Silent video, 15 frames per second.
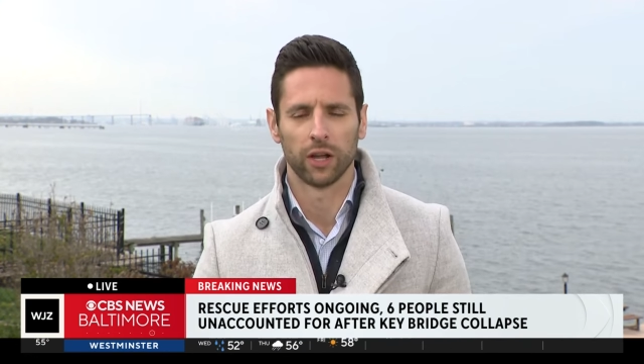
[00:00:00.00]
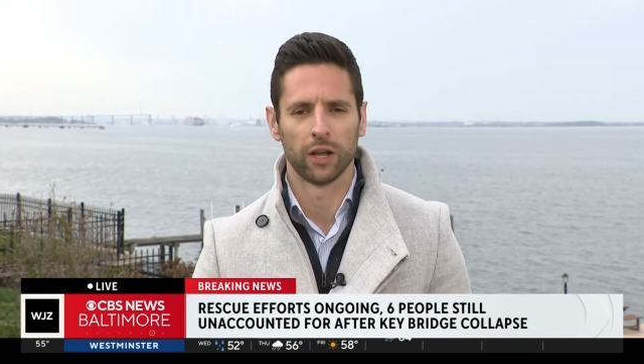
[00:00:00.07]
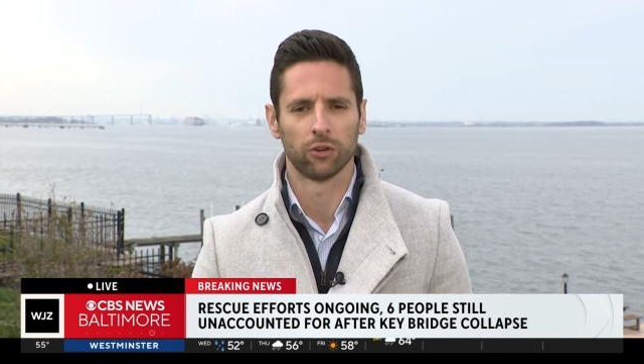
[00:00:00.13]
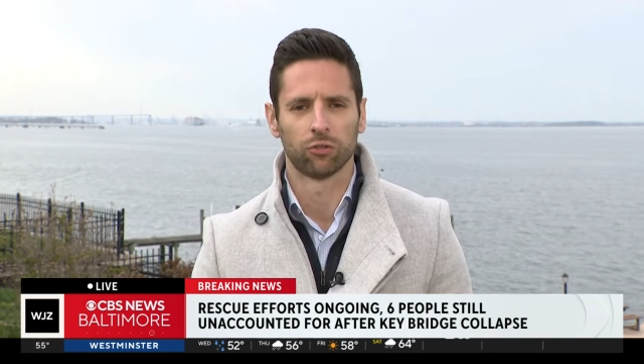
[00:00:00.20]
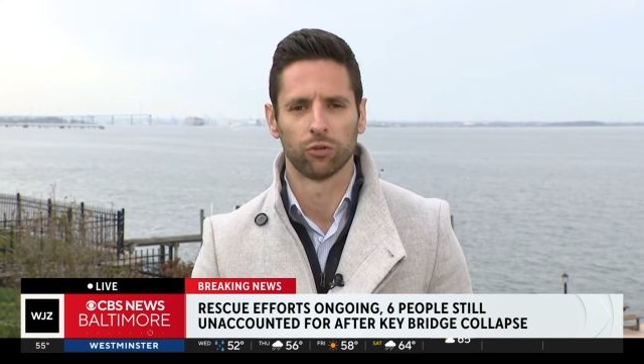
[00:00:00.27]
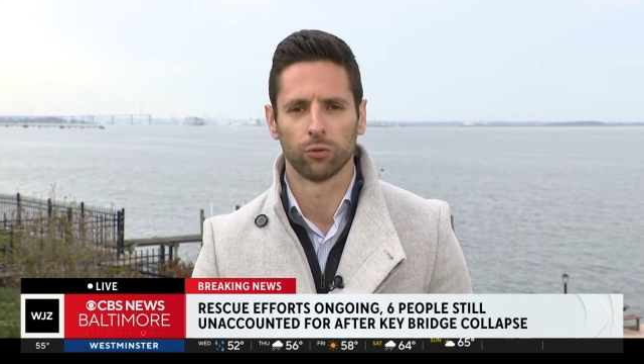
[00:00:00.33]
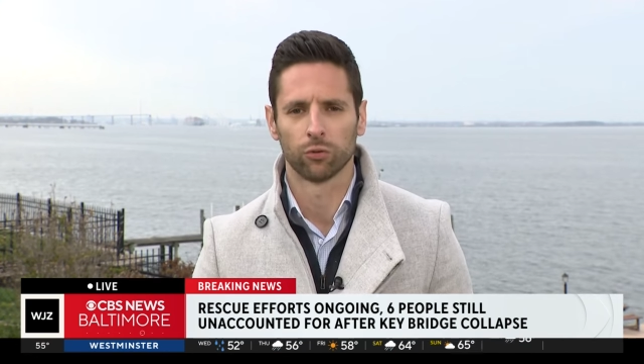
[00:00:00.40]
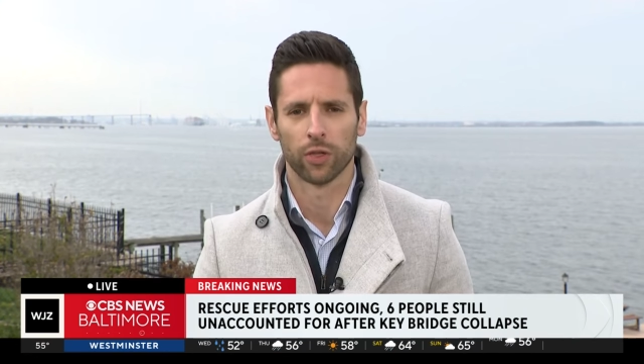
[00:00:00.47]

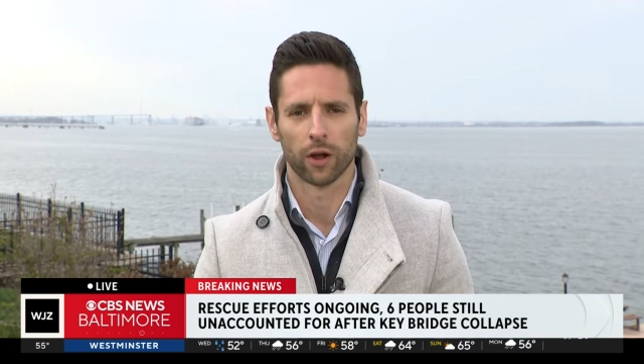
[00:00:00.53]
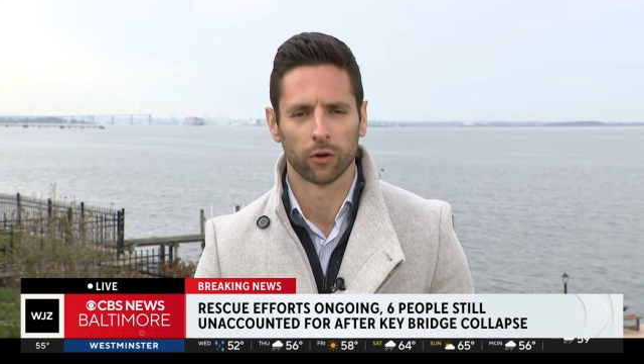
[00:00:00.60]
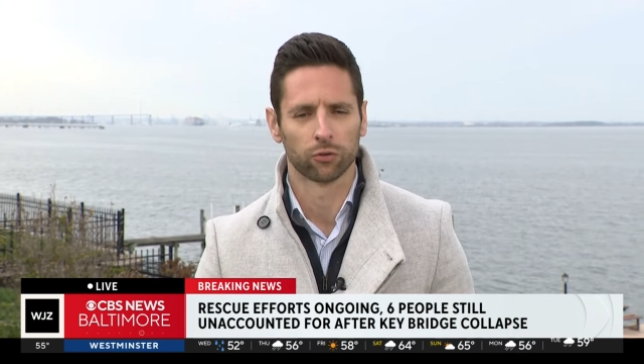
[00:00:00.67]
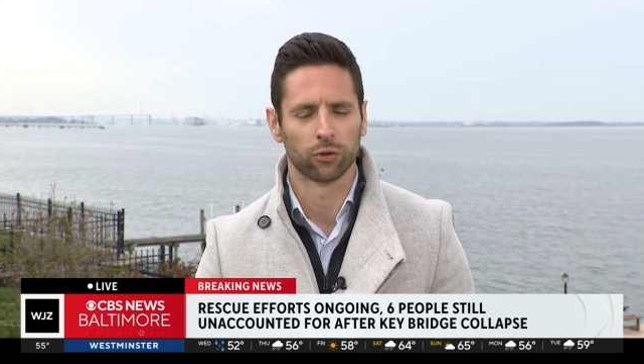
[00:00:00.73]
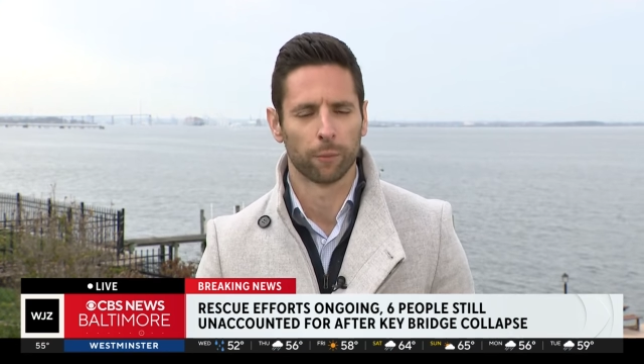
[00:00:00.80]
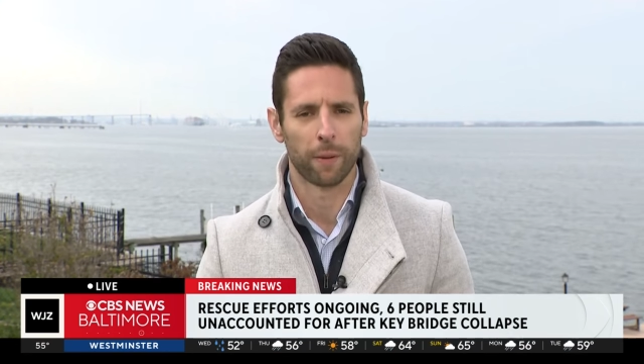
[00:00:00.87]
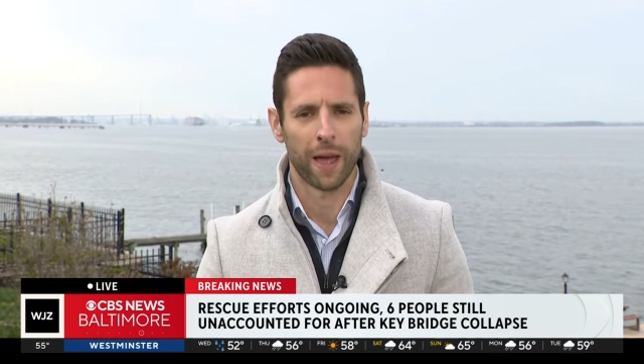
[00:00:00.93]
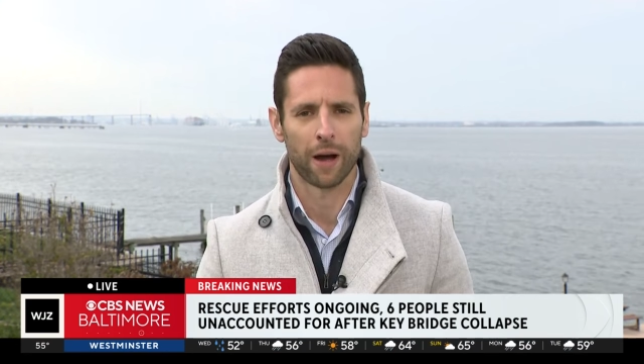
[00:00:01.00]
issues there,
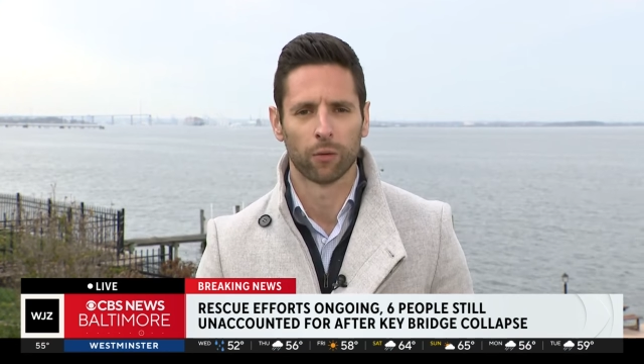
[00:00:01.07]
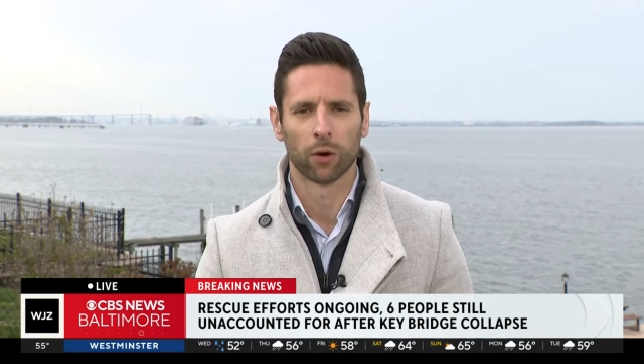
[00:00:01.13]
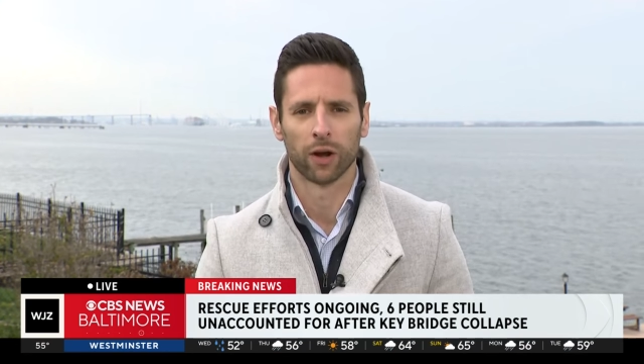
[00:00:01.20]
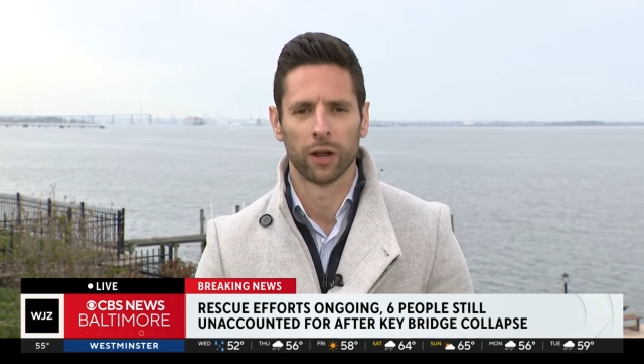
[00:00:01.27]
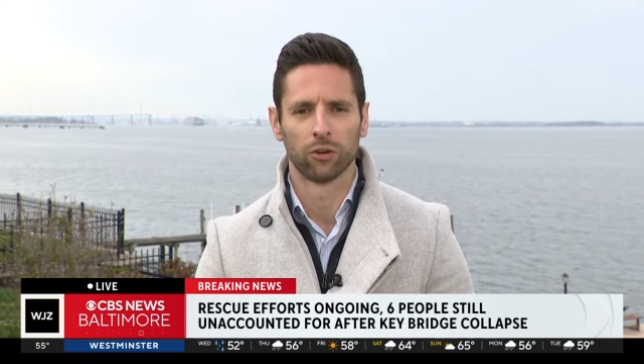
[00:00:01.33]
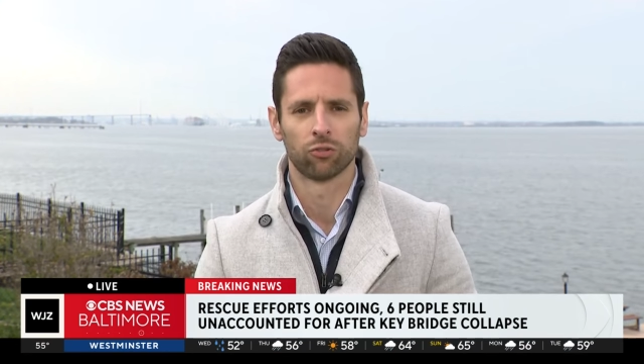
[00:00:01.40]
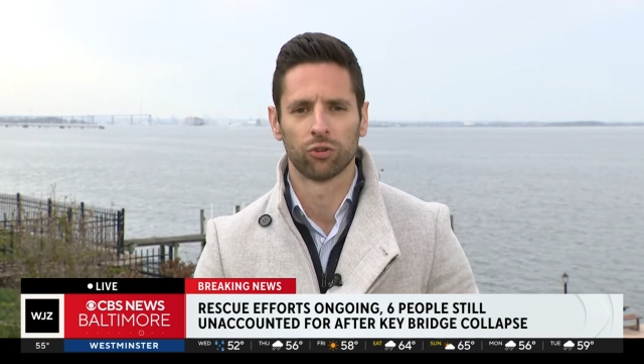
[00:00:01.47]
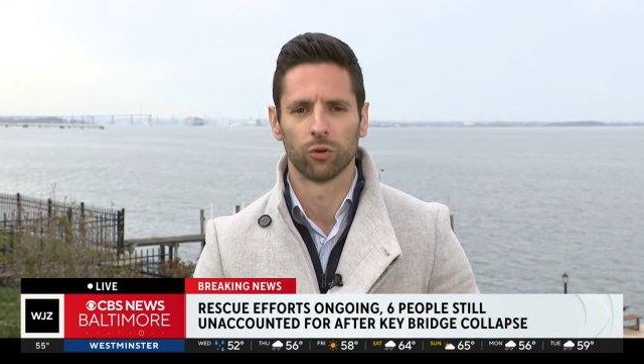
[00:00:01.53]
some power
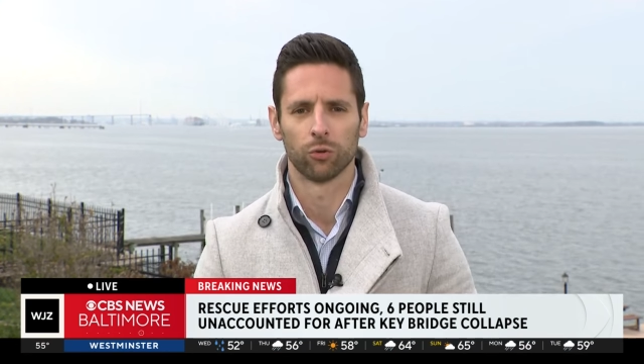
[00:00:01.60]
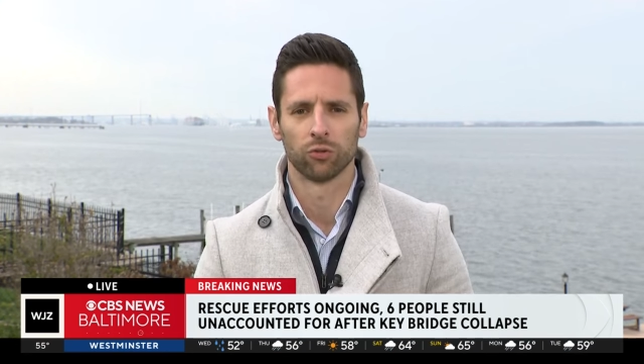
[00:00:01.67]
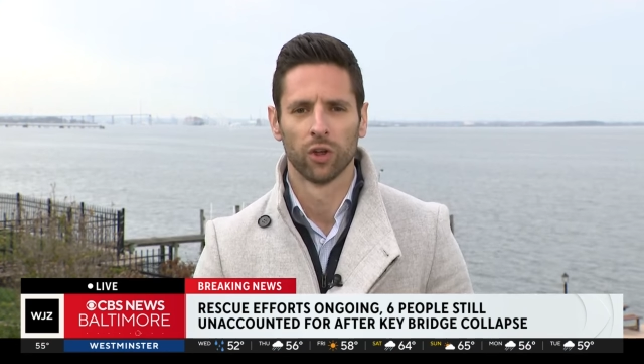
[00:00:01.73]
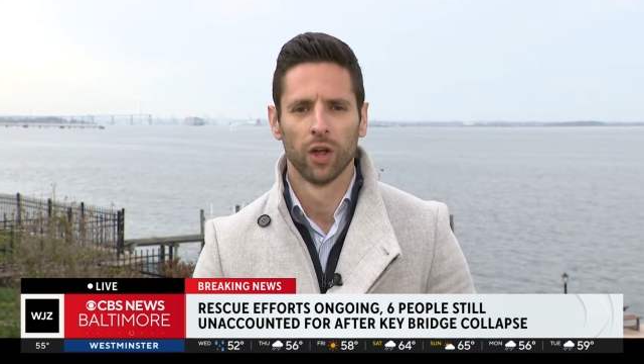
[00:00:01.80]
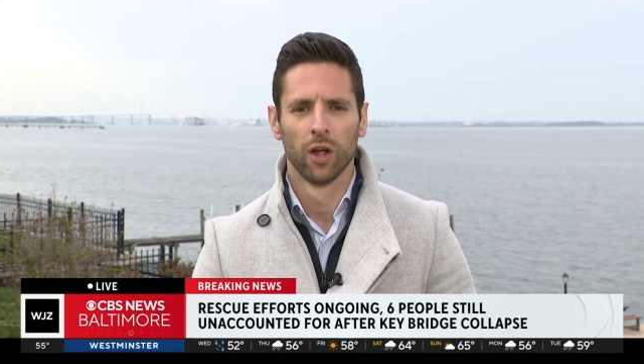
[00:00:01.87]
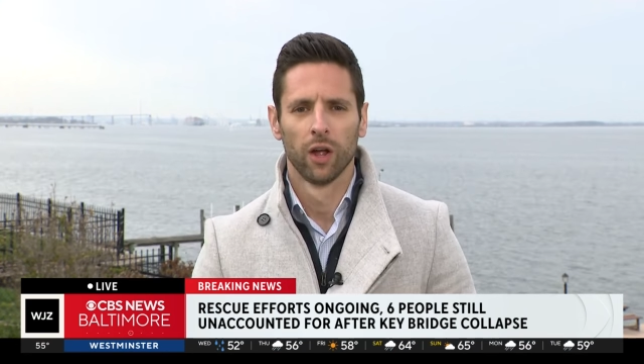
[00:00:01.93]
issues,